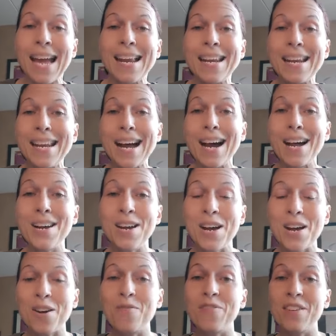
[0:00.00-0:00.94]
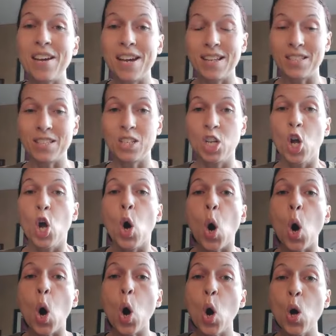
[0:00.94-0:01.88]
none of it,
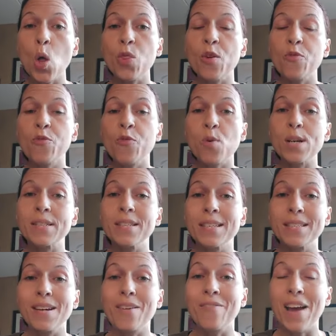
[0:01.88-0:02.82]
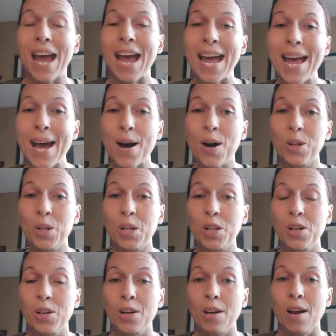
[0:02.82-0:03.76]
all the forces of
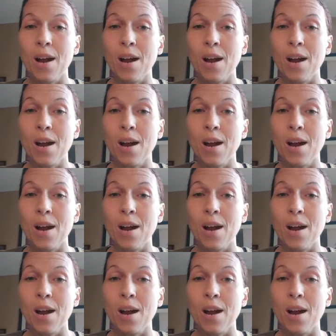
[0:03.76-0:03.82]
hell